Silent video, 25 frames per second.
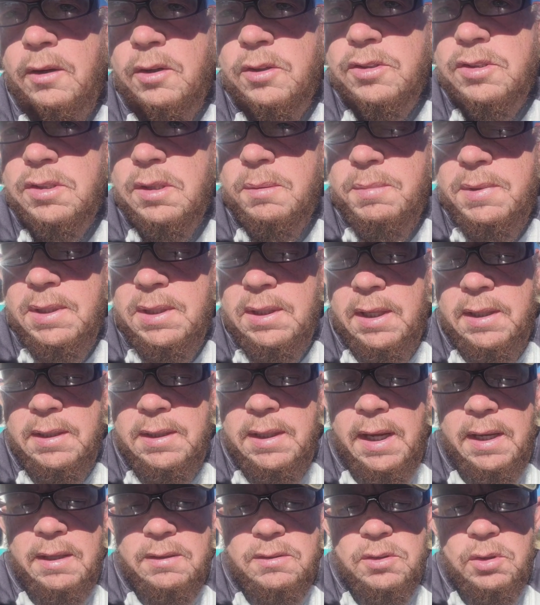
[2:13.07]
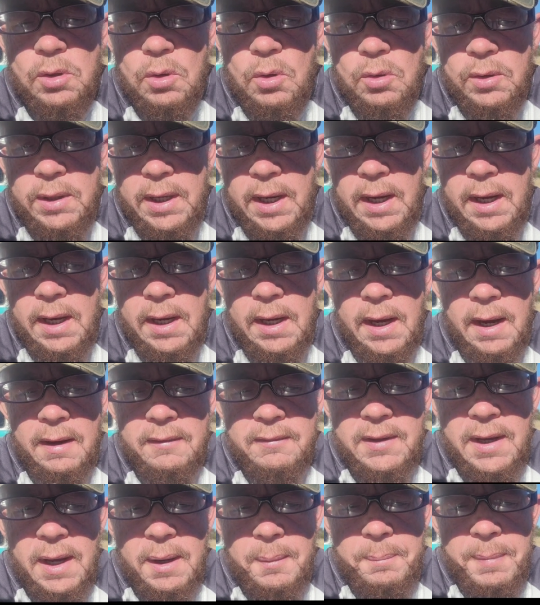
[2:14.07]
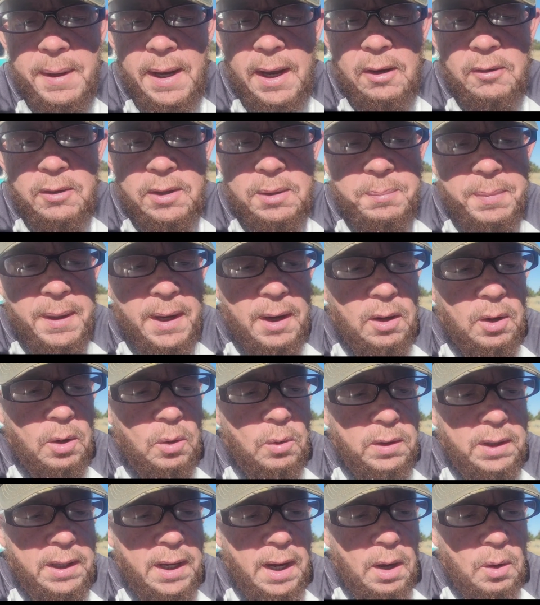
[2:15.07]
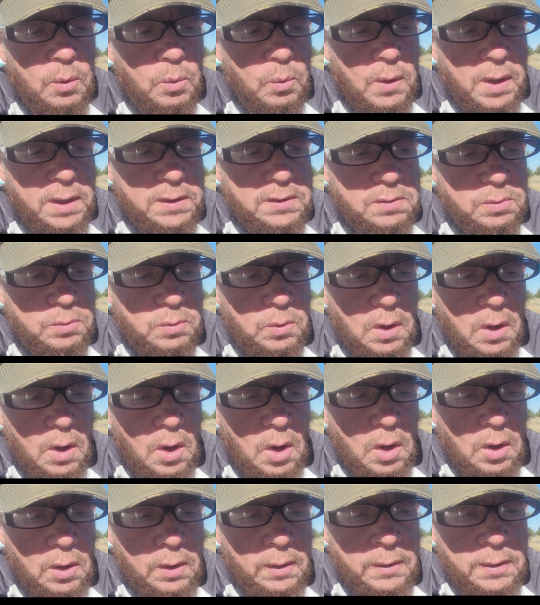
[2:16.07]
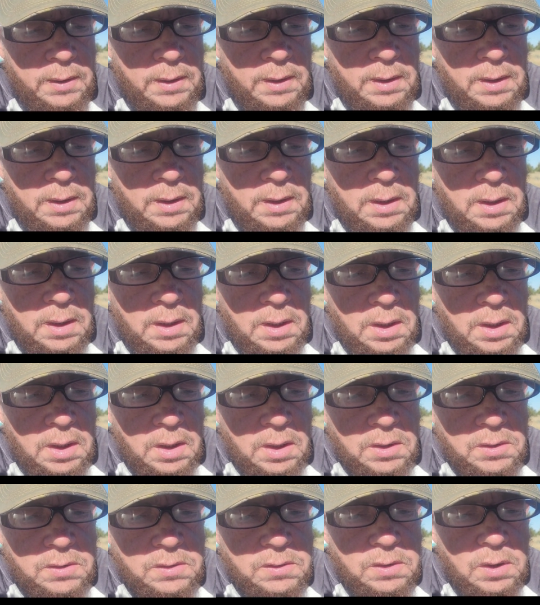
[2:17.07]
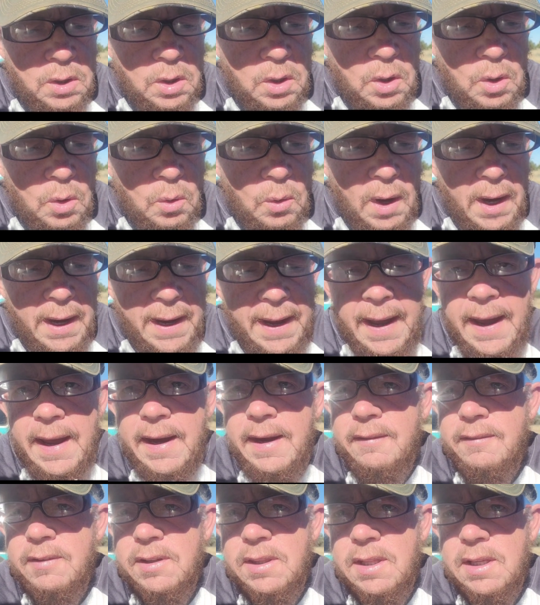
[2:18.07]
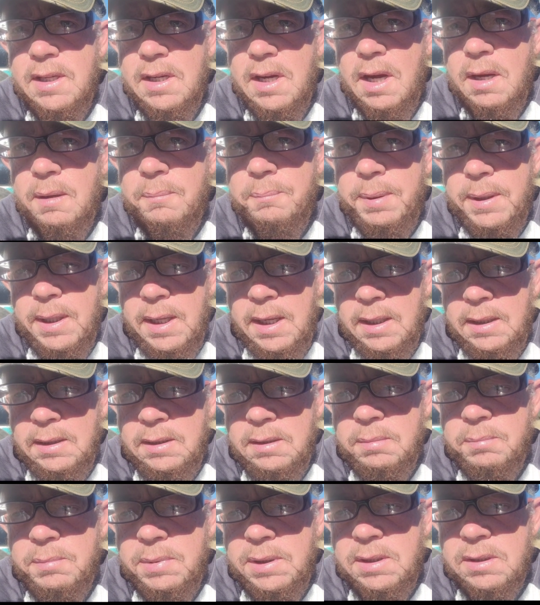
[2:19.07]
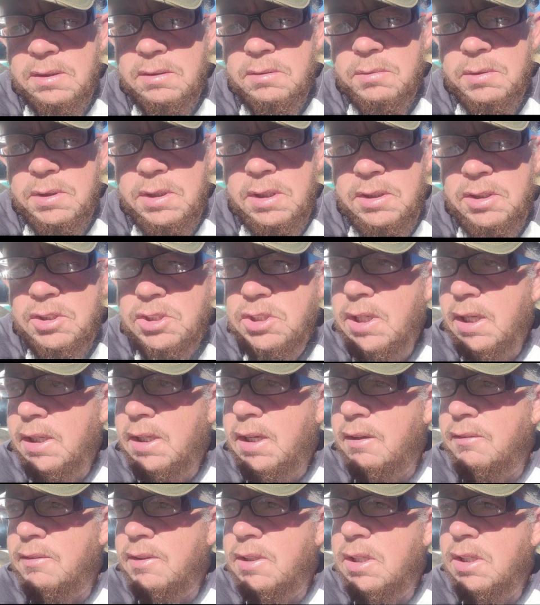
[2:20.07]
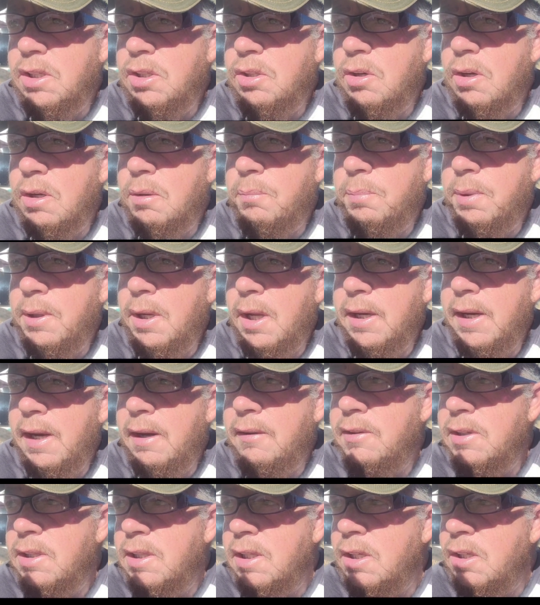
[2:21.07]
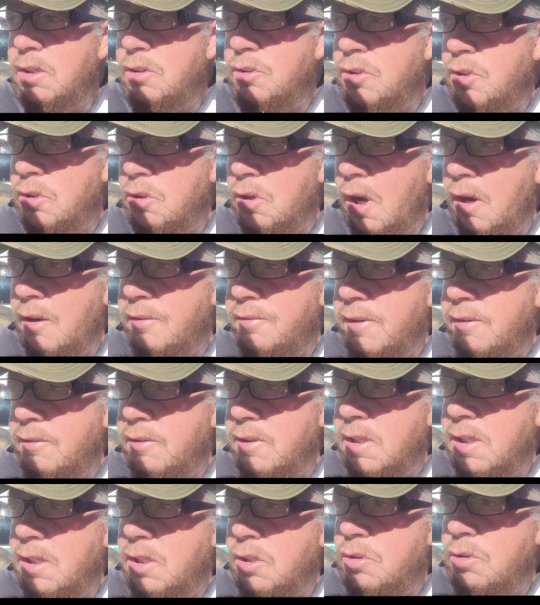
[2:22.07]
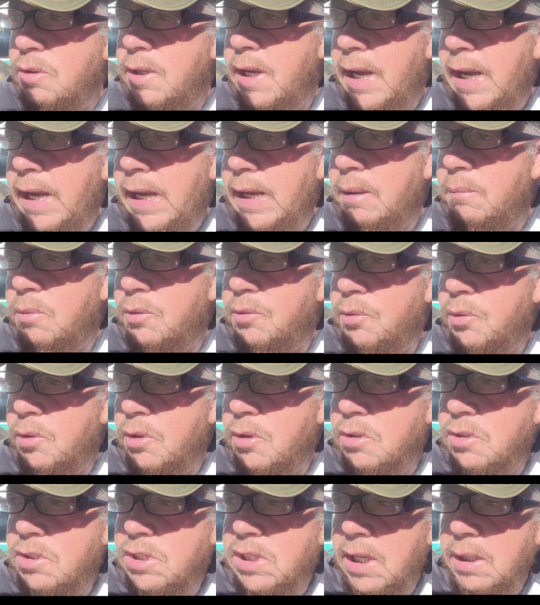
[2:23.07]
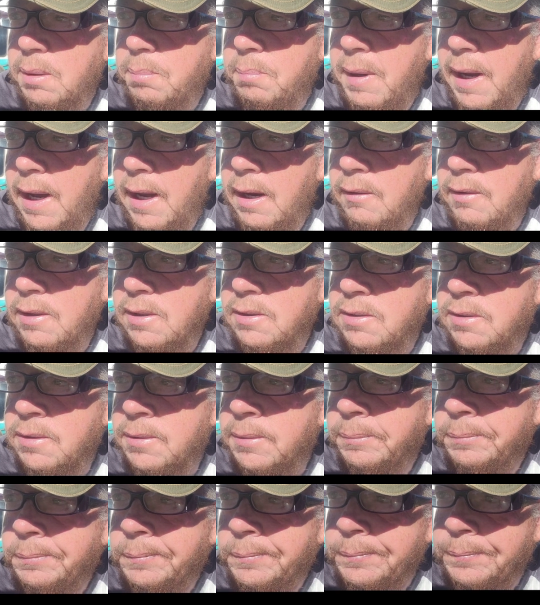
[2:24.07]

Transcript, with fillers: or something like that. So, okay, I've got battery power. Now what's wrong? So I had everything unplugged because when you check everything, you unplug everything, you turn off everything you can before you check batteries.